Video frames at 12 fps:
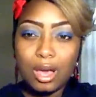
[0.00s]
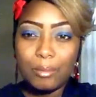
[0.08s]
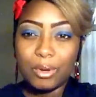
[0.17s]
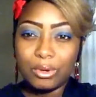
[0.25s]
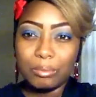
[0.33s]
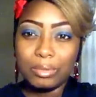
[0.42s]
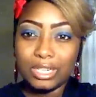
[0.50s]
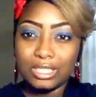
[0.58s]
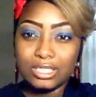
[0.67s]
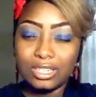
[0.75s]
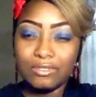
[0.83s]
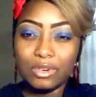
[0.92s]
I'm on a
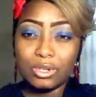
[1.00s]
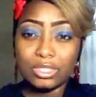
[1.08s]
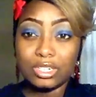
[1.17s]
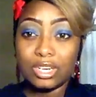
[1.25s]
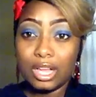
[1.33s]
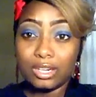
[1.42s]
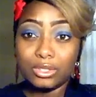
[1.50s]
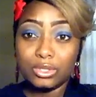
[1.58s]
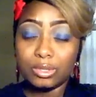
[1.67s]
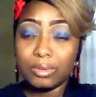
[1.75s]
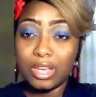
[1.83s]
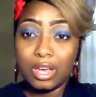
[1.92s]
budget, even though it's a Dollar
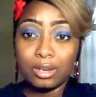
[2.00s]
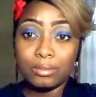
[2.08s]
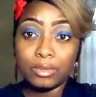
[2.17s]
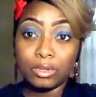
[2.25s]
Tree, but y'all,